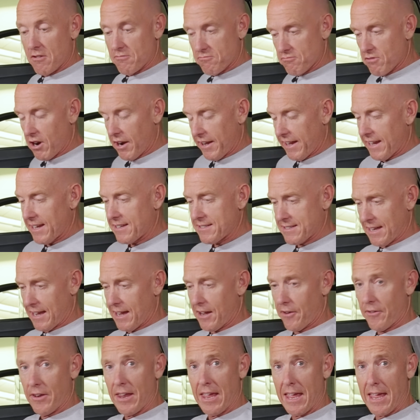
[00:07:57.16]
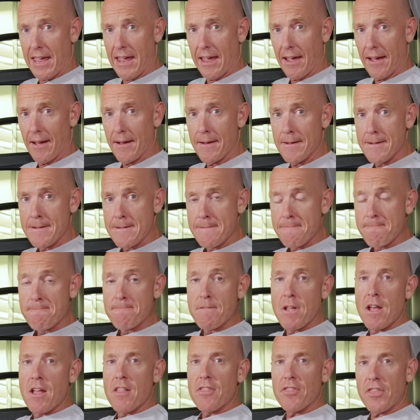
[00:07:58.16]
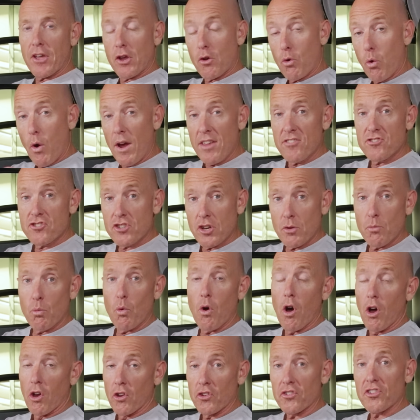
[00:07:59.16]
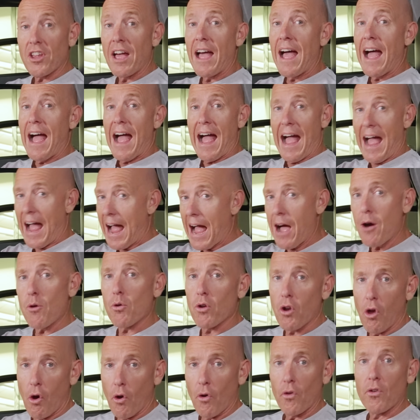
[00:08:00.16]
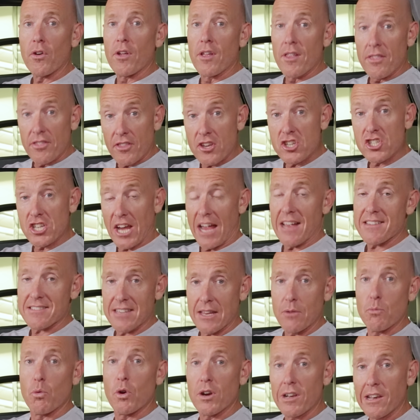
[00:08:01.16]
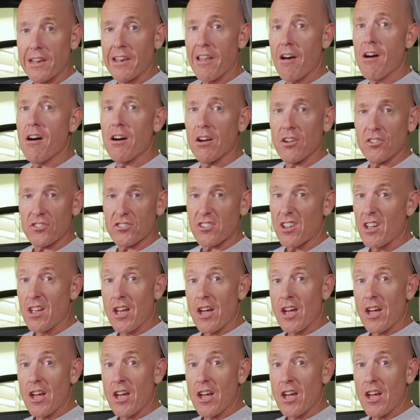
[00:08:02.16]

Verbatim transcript: running down here. The question was how long the chassis would last.